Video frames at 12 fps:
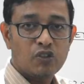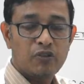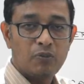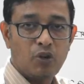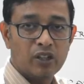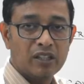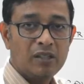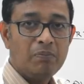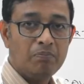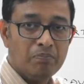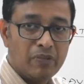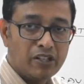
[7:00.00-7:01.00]
a
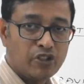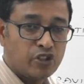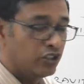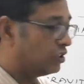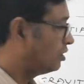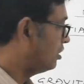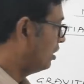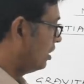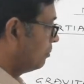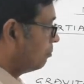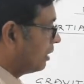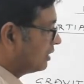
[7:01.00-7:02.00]
body measured
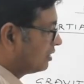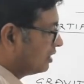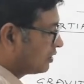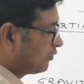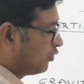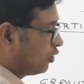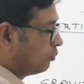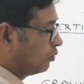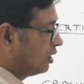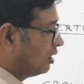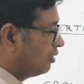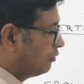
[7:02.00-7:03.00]
by this
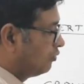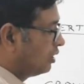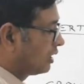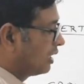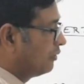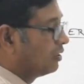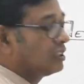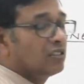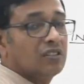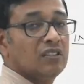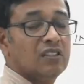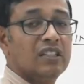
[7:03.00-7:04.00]
formula will give
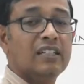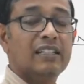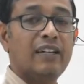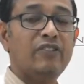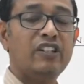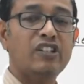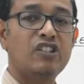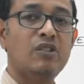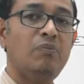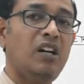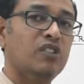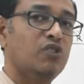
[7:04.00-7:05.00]
us the gravitational
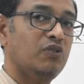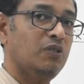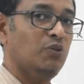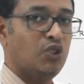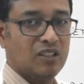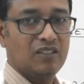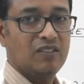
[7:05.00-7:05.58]
mass of the body.